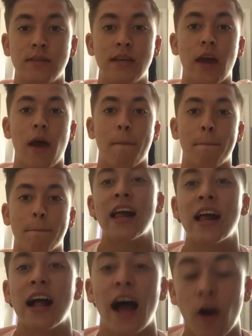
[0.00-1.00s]
Yeah.
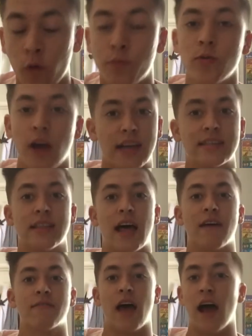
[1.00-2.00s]
I hope you guys
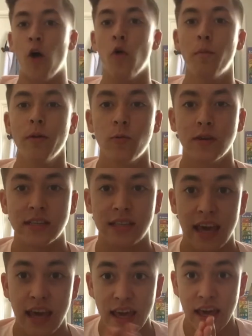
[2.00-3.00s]
laughed. I hope it was
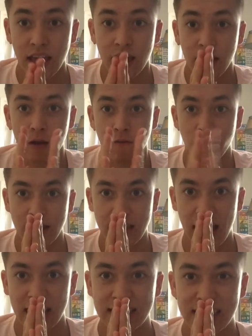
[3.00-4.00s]
a
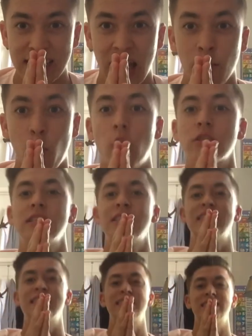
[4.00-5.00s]
fantastic time watching
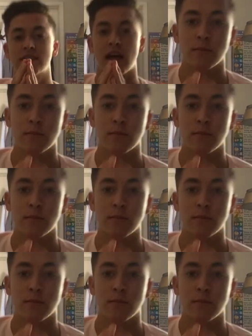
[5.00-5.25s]
this.